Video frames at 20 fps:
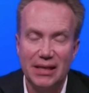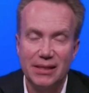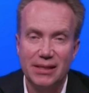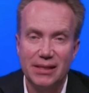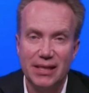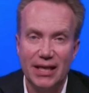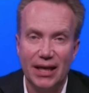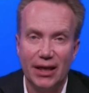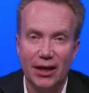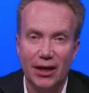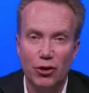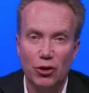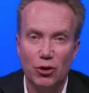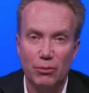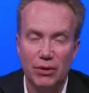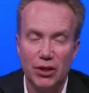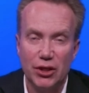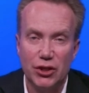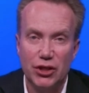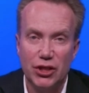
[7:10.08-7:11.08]
basic
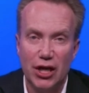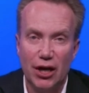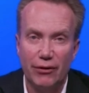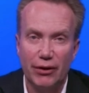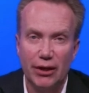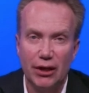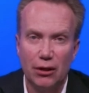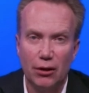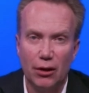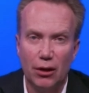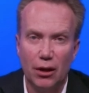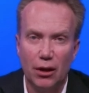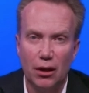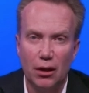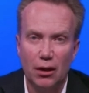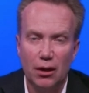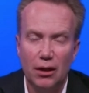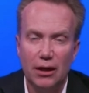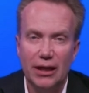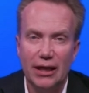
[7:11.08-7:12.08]
humanitarian
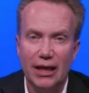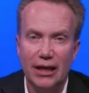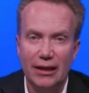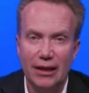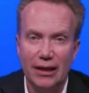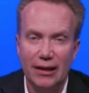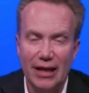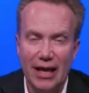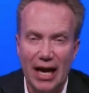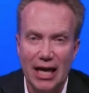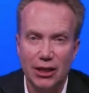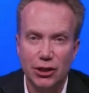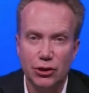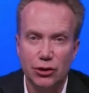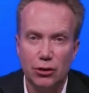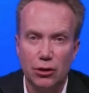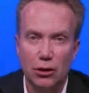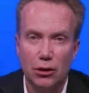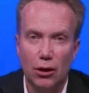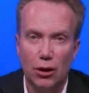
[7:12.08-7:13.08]
law,
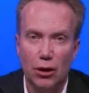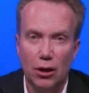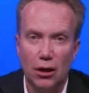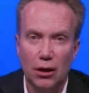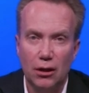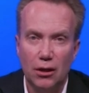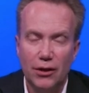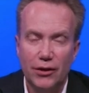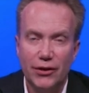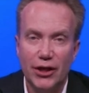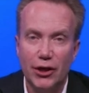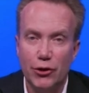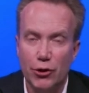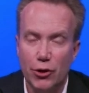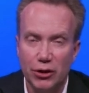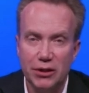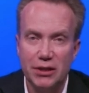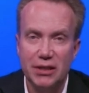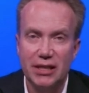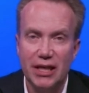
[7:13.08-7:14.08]
international law. They're
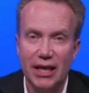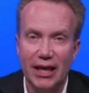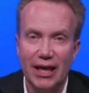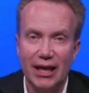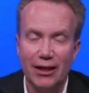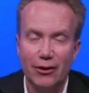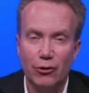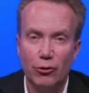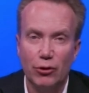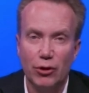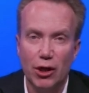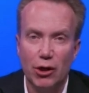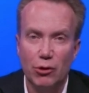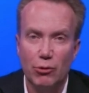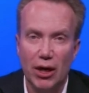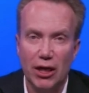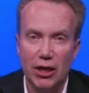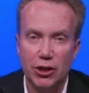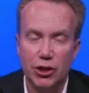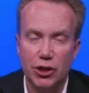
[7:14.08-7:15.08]
not sticking to the
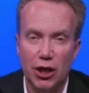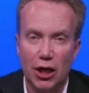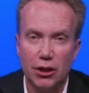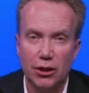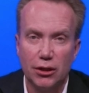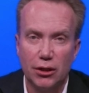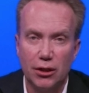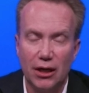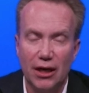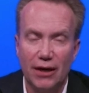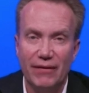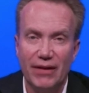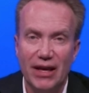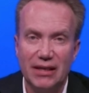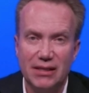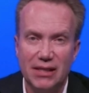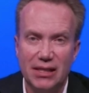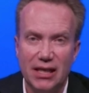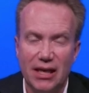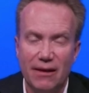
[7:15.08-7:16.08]
UN Charter, and
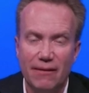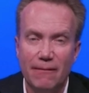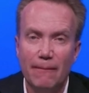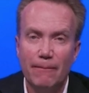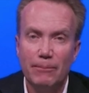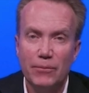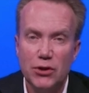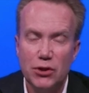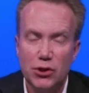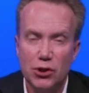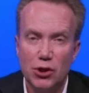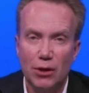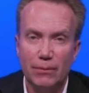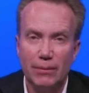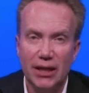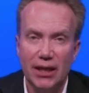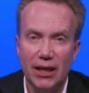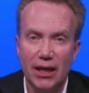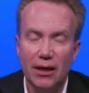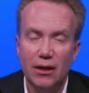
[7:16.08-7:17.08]
we've seen so
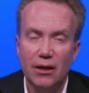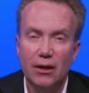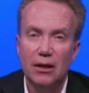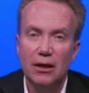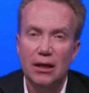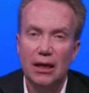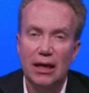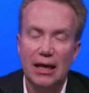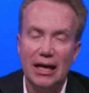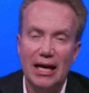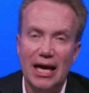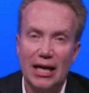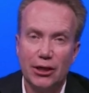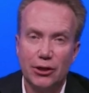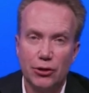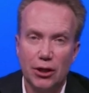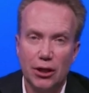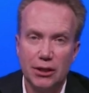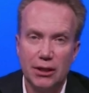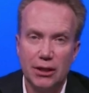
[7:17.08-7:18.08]
many uh,
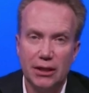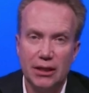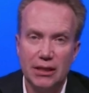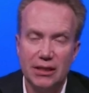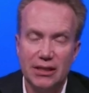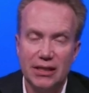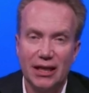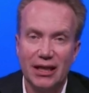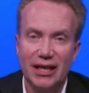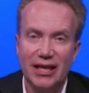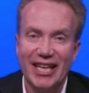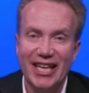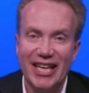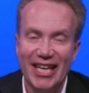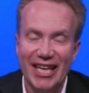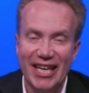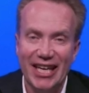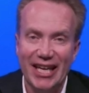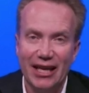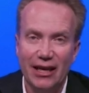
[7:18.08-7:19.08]
atrocities. The
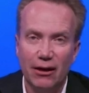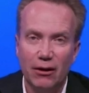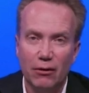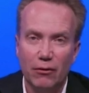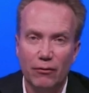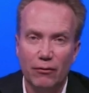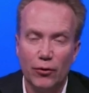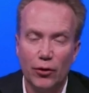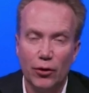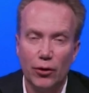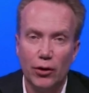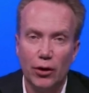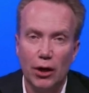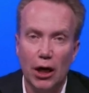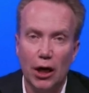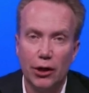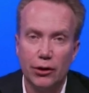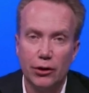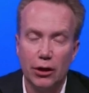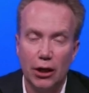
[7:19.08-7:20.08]
key
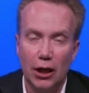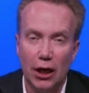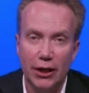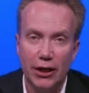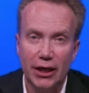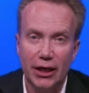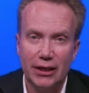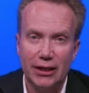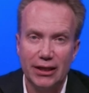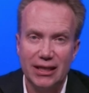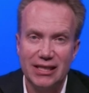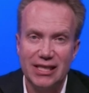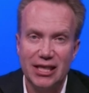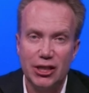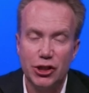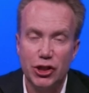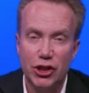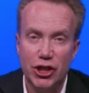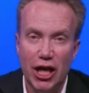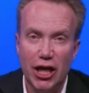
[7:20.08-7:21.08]
for unlocking this
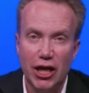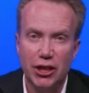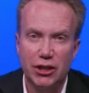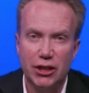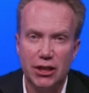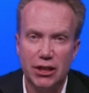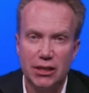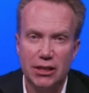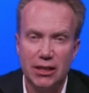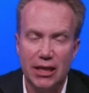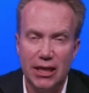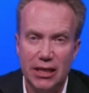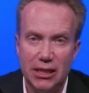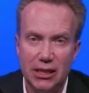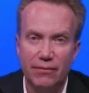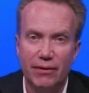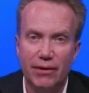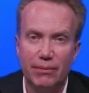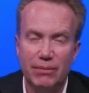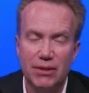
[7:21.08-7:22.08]
and change this
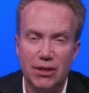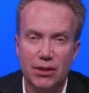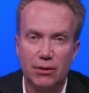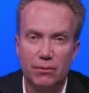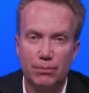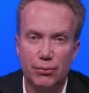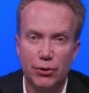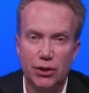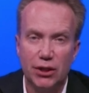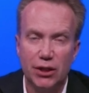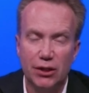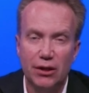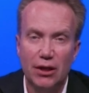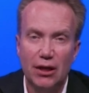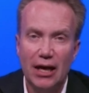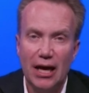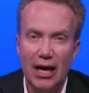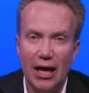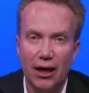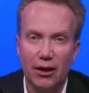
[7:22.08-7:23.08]
is with Mr. Putin
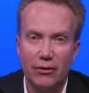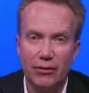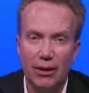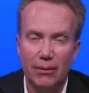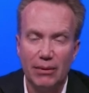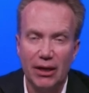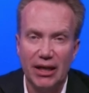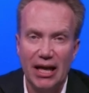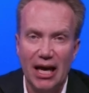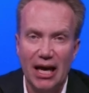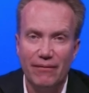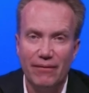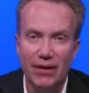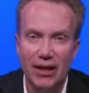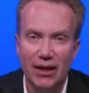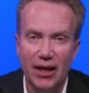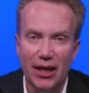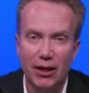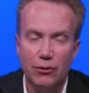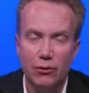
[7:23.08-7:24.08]
and Kremlin, and
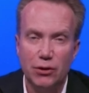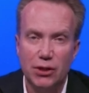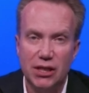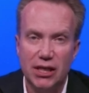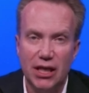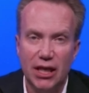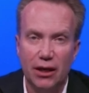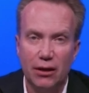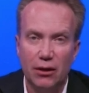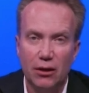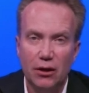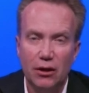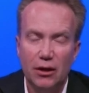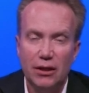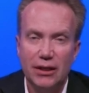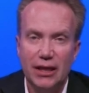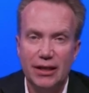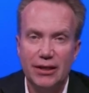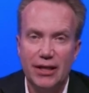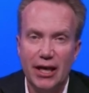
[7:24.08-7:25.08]
we need to see
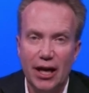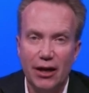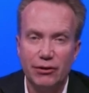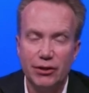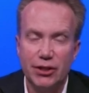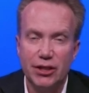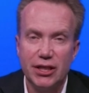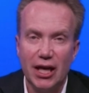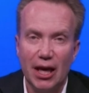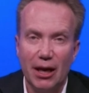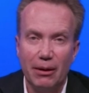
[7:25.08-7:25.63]
that they're